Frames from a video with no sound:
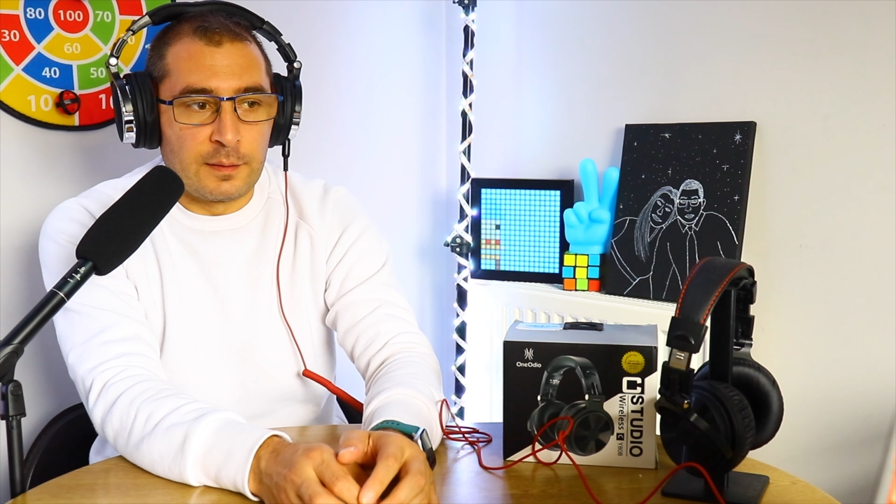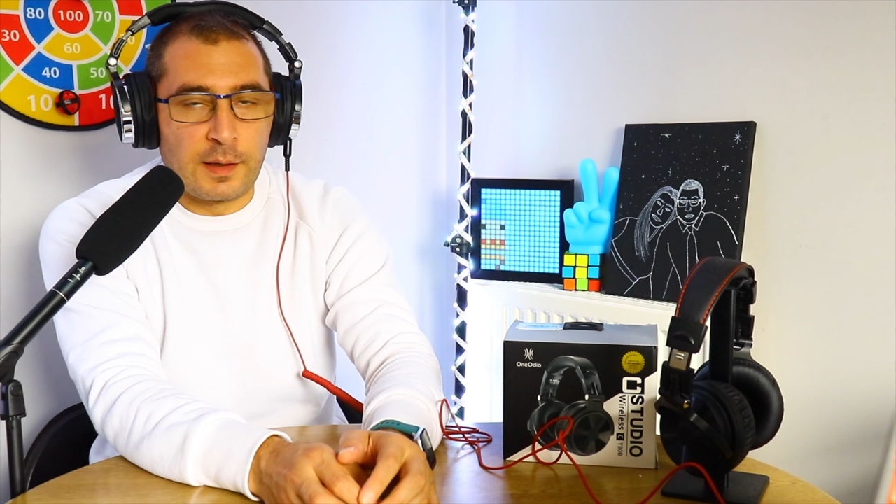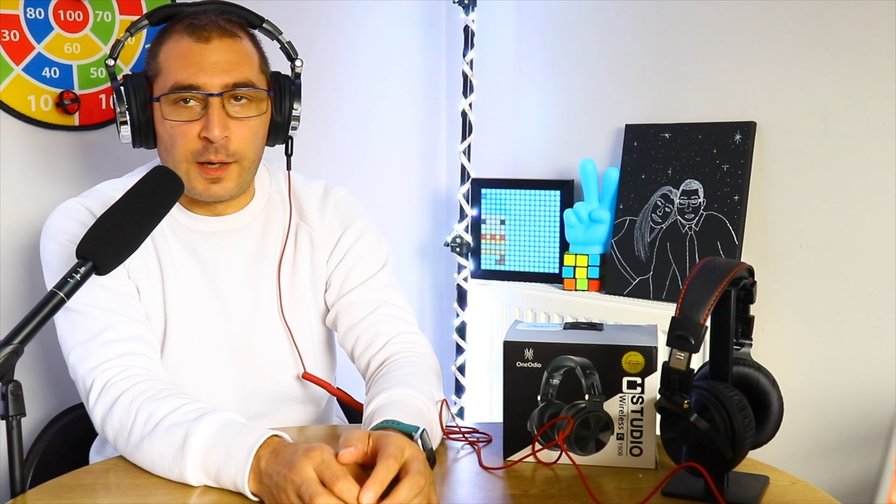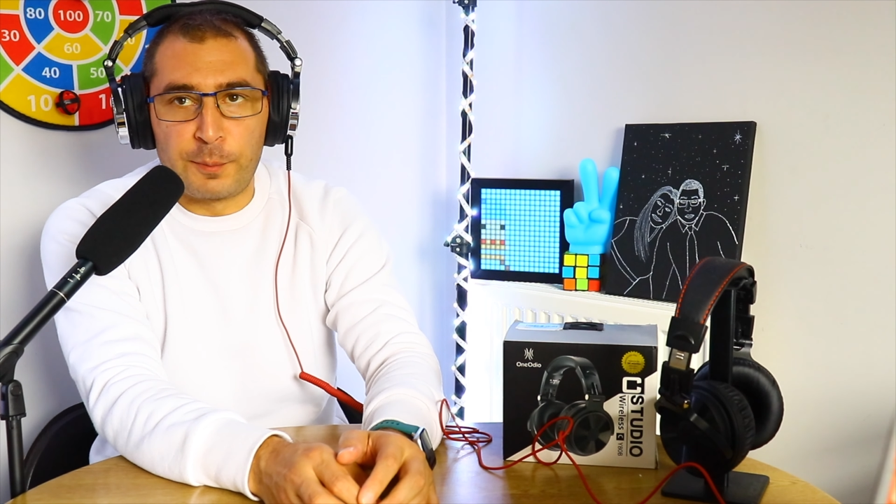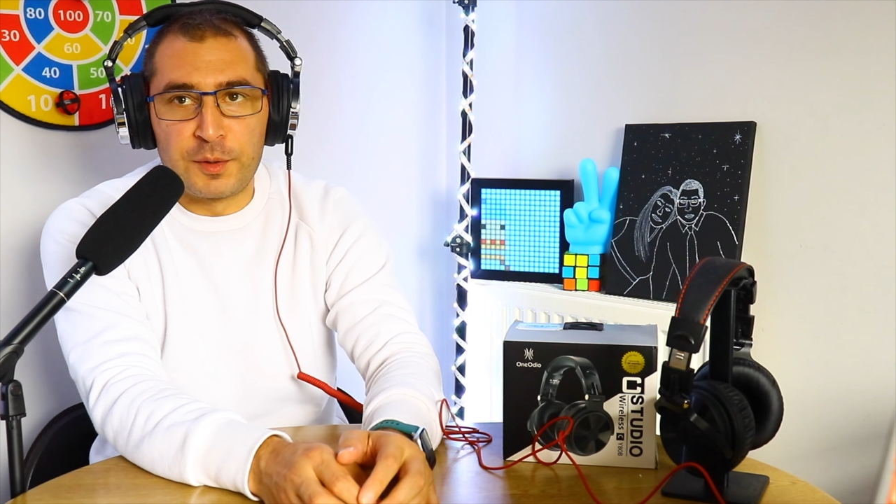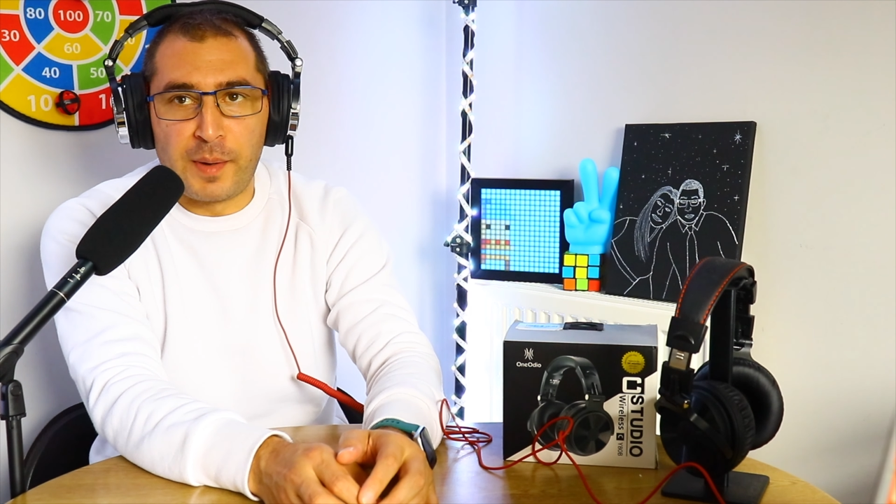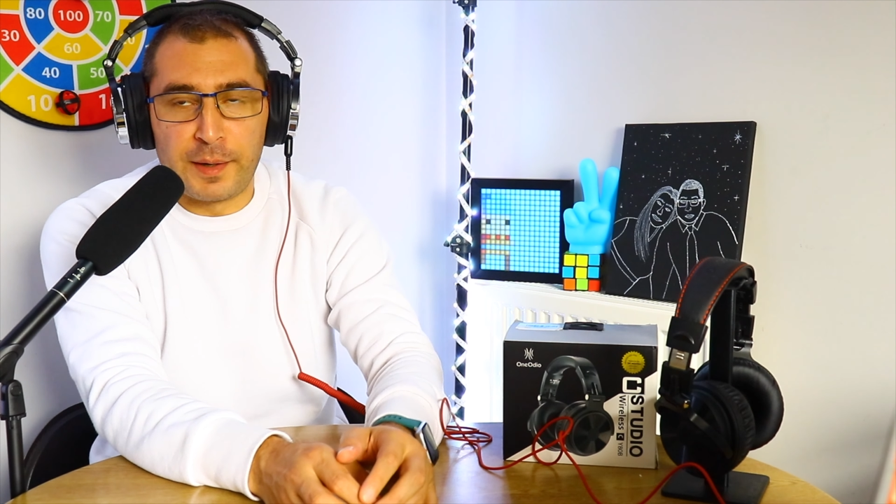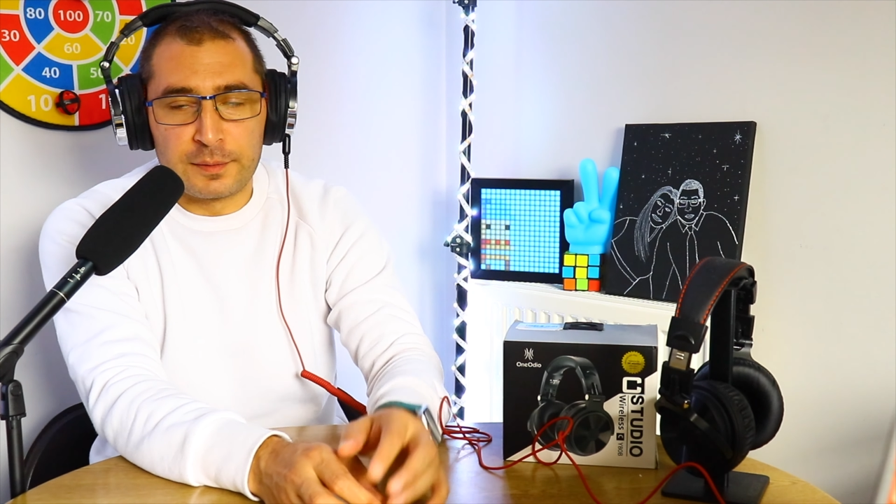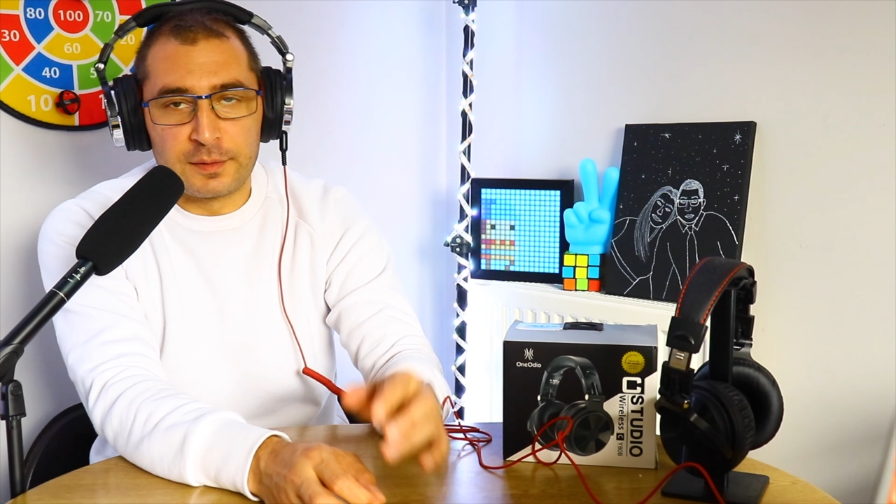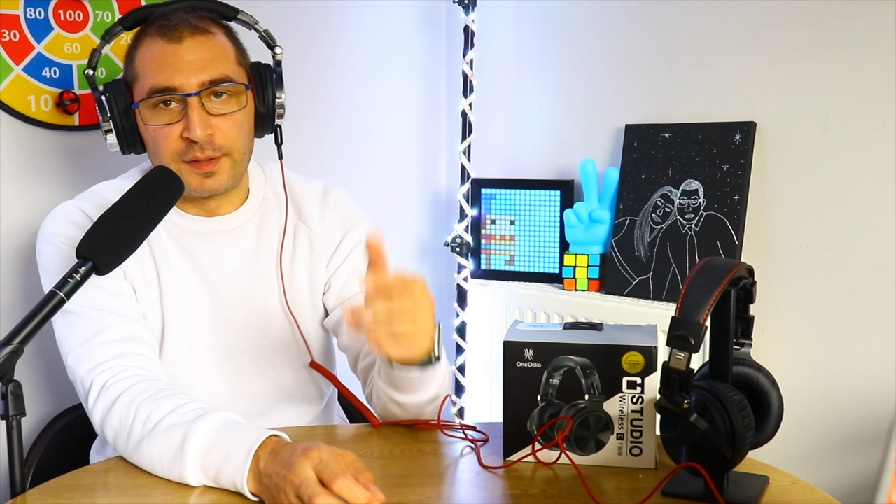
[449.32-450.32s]
I hope the
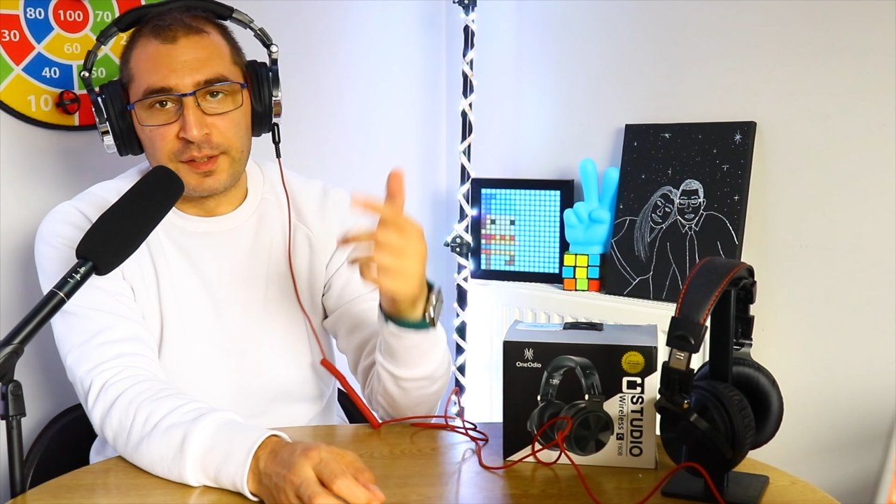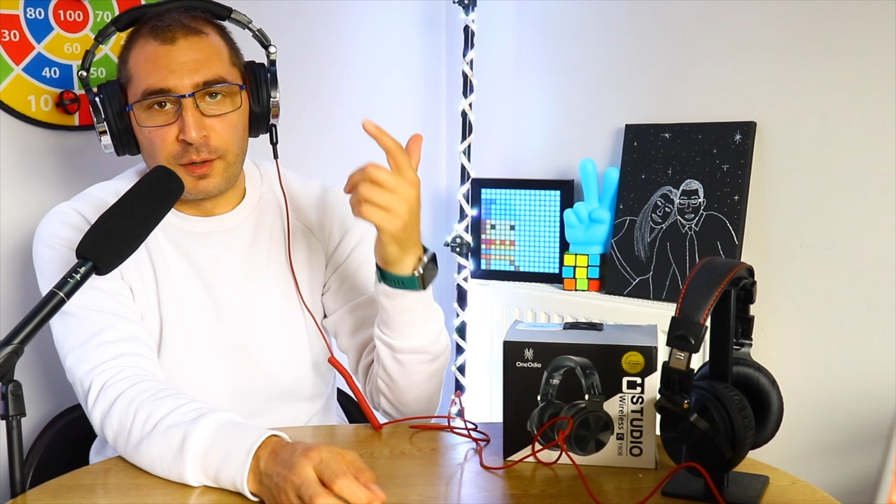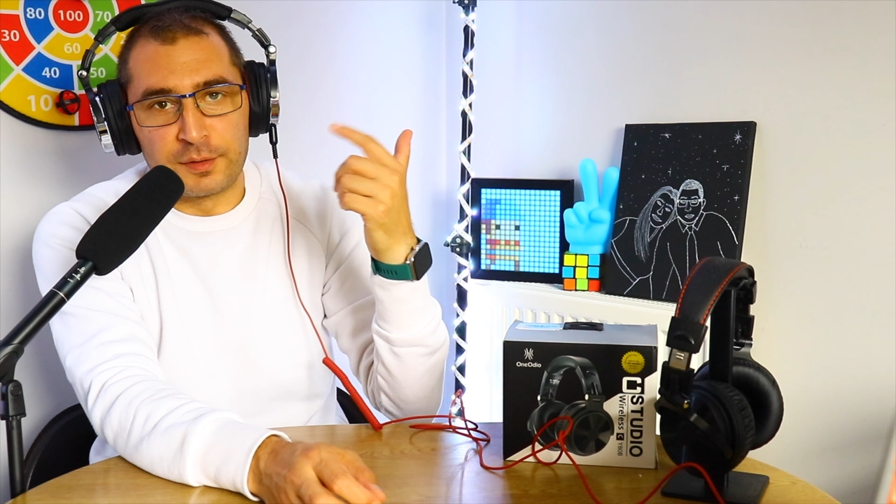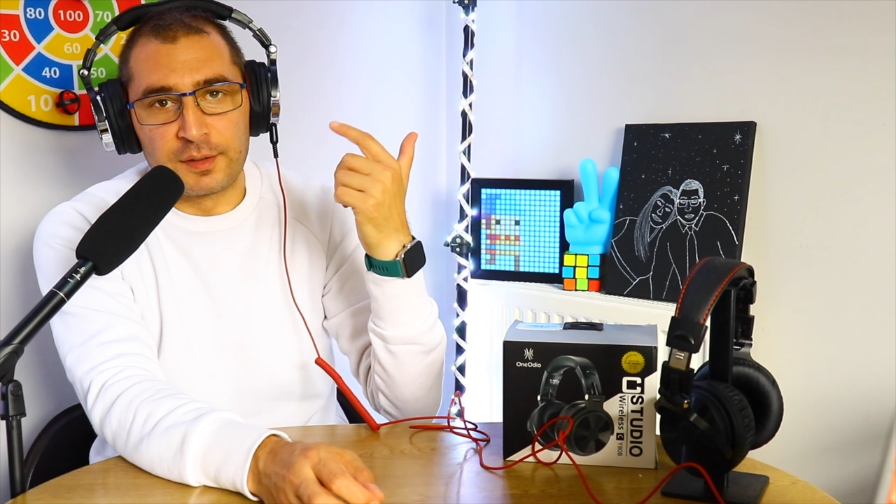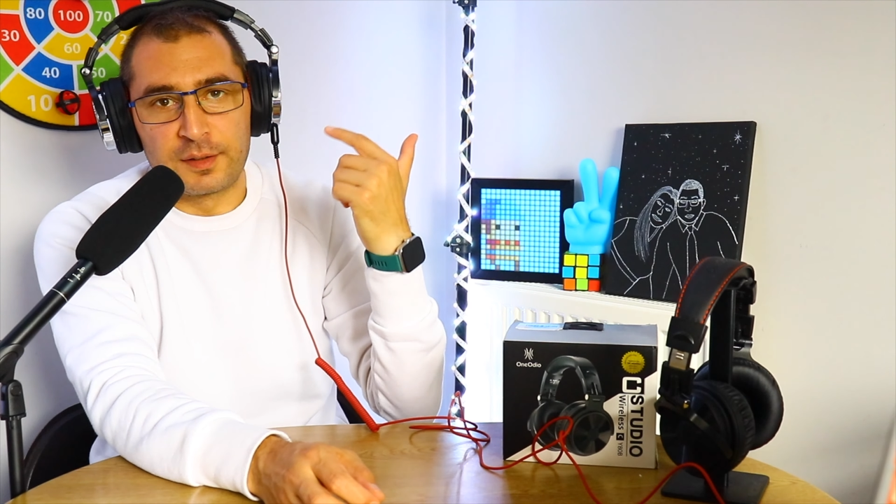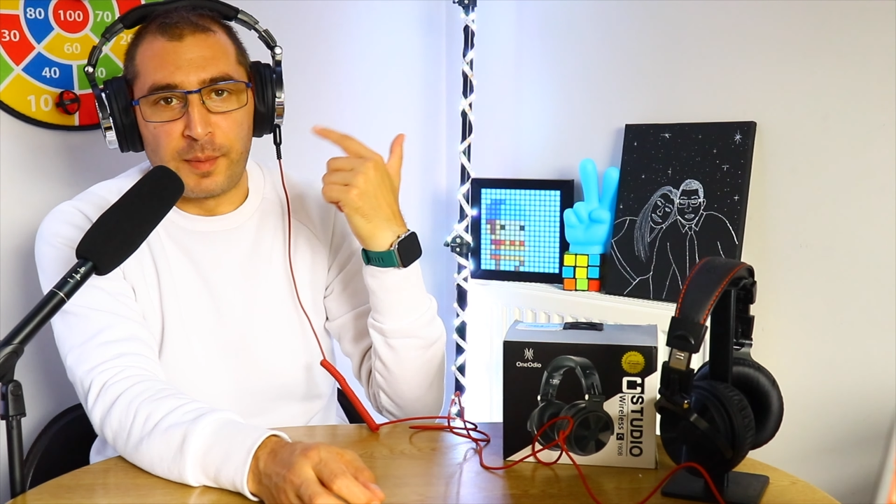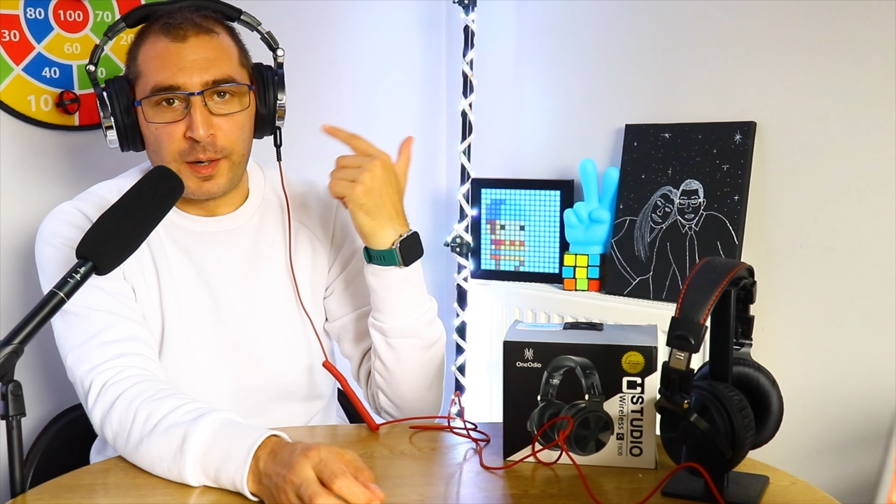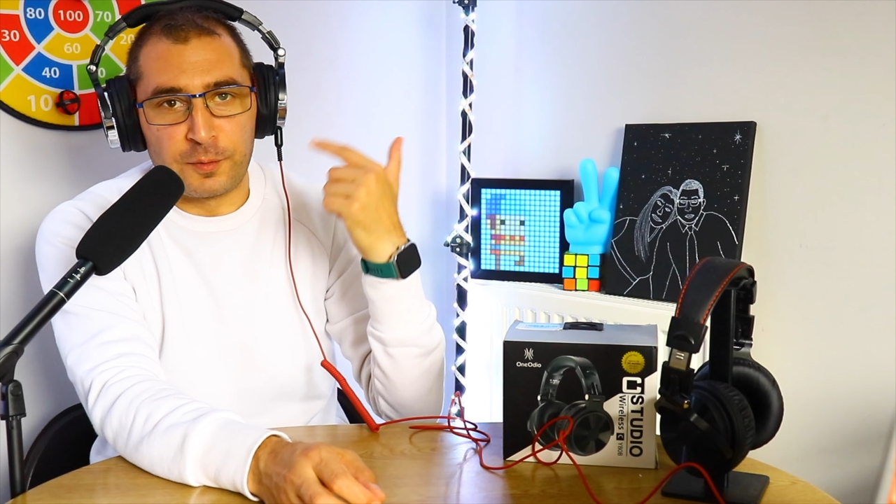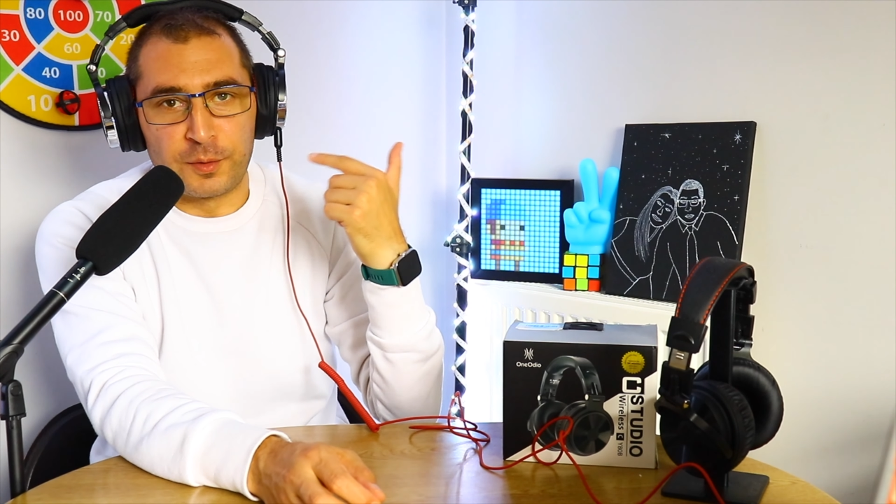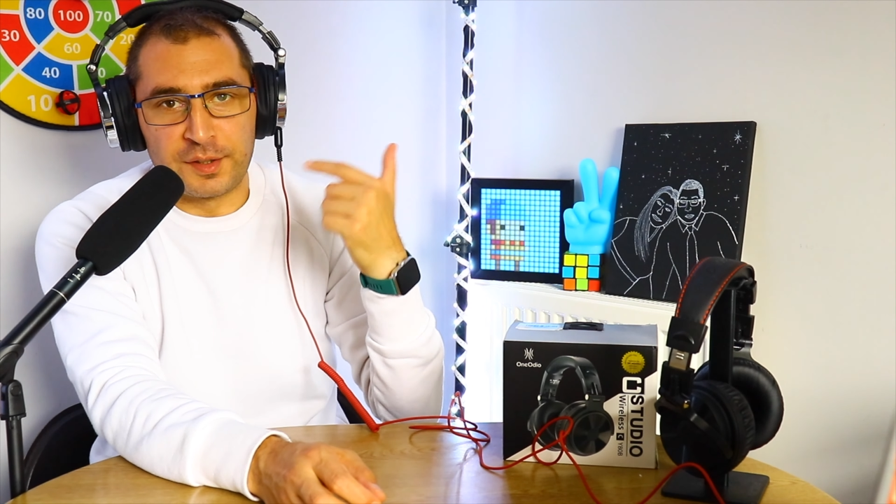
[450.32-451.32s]
microphone